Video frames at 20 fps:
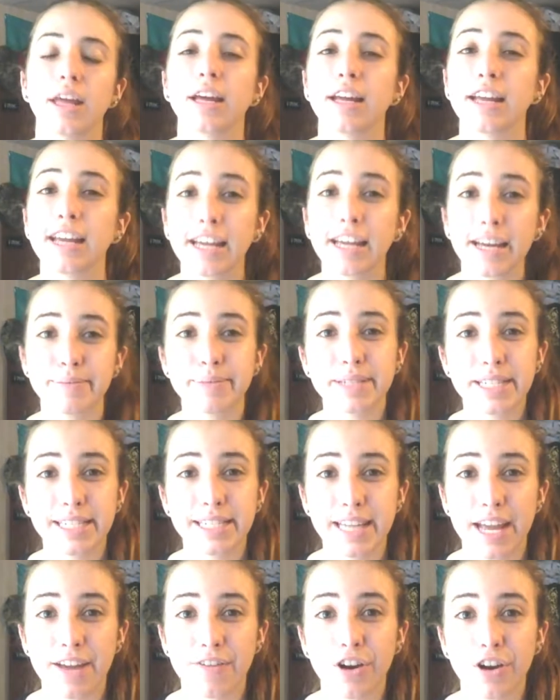He comes to
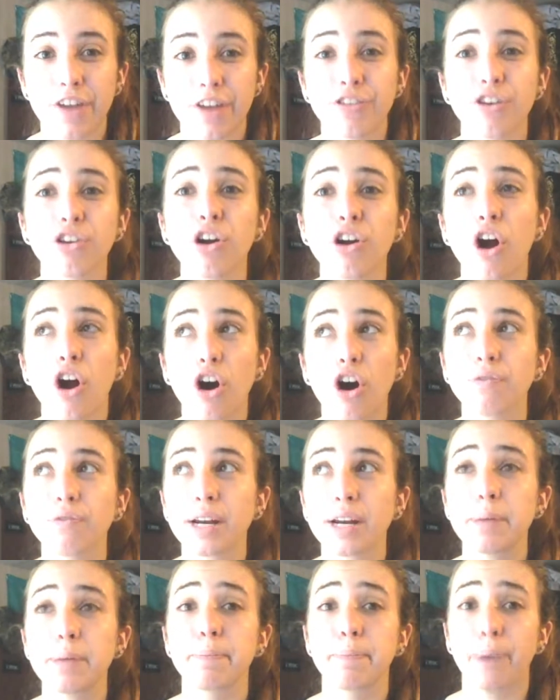save her, and there are
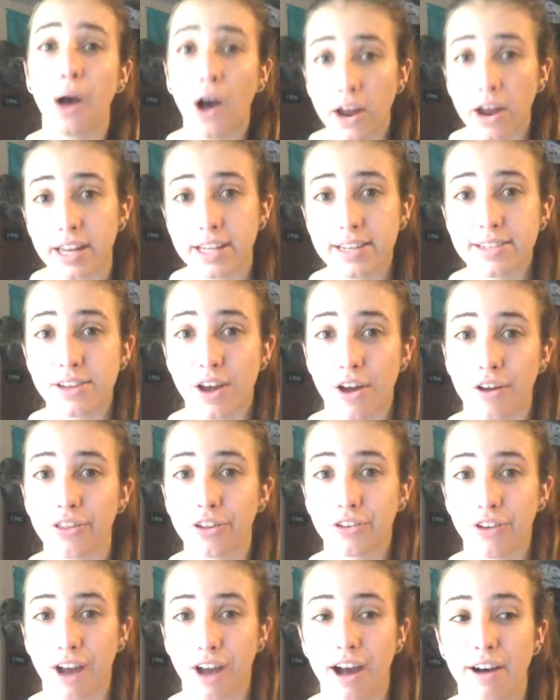already bodies on the
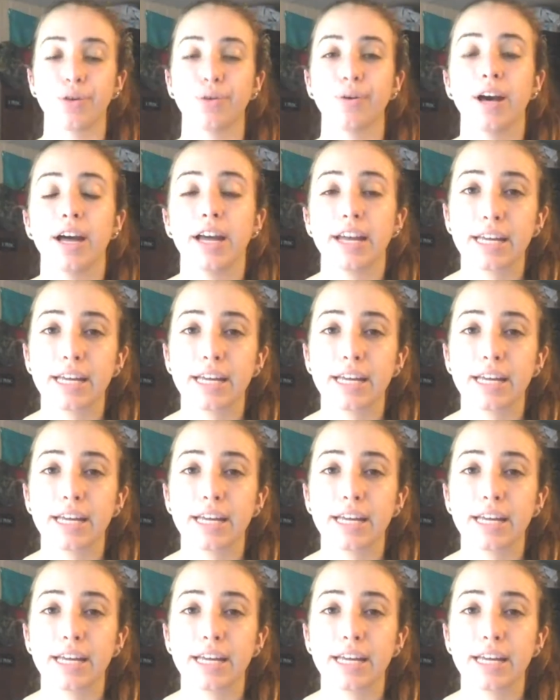ground.